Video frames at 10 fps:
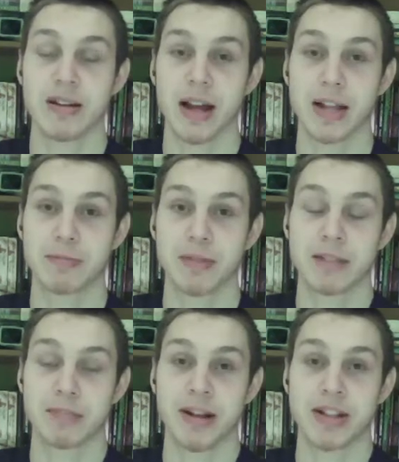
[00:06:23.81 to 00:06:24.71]
That's that's
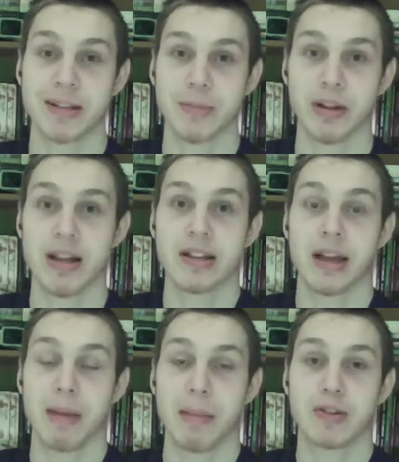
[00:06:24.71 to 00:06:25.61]
plain and simple.
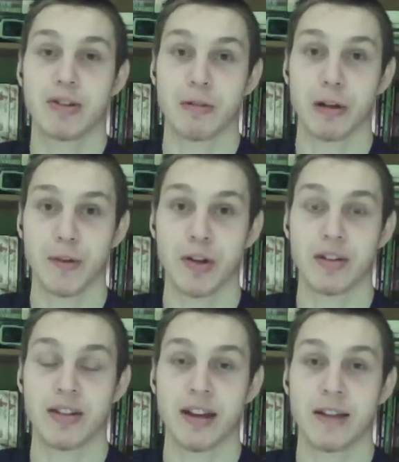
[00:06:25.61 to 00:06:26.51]
That may be too real for you to
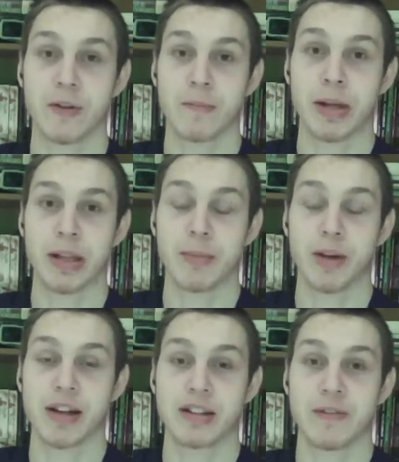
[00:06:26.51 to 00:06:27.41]
take if you're B L M or
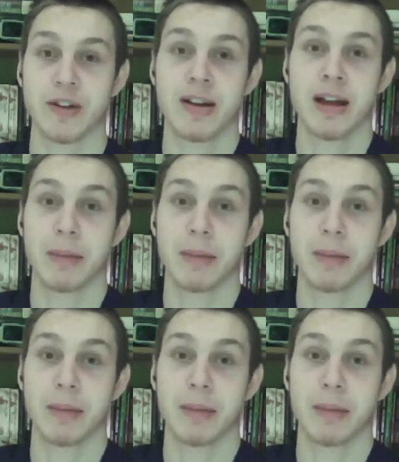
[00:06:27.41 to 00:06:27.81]
Antifa,